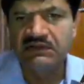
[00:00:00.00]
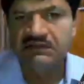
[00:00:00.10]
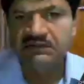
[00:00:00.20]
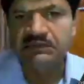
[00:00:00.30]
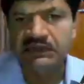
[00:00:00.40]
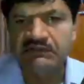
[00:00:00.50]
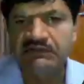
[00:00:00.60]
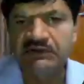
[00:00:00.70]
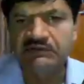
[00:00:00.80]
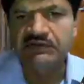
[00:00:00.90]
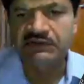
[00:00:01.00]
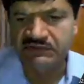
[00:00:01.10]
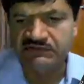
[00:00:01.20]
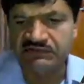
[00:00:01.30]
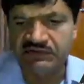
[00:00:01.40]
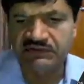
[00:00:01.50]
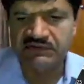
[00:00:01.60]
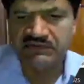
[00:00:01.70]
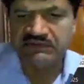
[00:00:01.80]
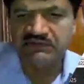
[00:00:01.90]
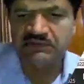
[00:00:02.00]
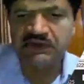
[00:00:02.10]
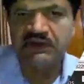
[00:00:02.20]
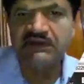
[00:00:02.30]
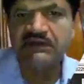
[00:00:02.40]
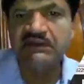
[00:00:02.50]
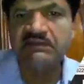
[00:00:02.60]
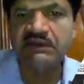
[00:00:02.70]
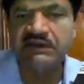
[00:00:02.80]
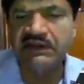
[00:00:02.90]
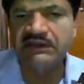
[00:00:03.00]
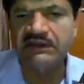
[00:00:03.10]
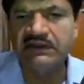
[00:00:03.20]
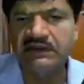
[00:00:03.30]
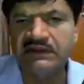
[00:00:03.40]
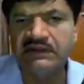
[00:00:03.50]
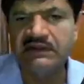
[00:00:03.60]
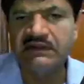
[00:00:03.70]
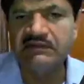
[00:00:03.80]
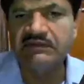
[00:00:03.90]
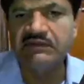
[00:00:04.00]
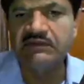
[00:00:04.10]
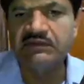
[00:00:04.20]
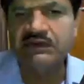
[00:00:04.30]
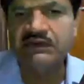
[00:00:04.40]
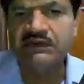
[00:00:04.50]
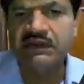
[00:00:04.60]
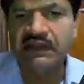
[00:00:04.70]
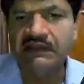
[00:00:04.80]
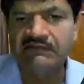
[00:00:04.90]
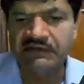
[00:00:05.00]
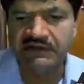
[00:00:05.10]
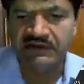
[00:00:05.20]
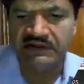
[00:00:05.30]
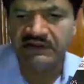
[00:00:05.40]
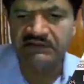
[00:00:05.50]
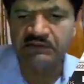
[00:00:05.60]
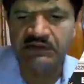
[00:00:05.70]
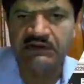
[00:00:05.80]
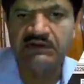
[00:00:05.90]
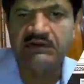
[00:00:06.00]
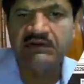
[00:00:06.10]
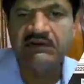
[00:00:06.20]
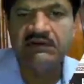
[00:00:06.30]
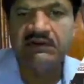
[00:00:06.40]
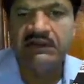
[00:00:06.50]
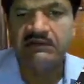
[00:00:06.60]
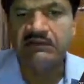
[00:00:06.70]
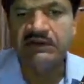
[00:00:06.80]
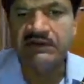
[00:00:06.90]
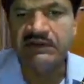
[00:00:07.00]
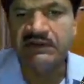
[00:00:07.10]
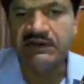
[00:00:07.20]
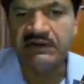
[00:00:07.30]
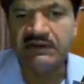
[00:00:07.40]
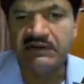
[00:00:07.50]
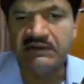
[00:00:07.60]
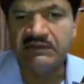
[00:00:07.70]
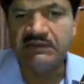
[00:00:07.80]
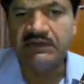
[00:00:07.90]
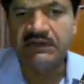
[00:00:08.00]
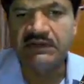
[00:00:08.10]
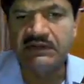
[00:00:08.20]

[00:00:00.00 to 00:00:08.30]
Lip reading: Suppose I want to change this one to 90 by 90, so you can have here, again you can calculate here, okay.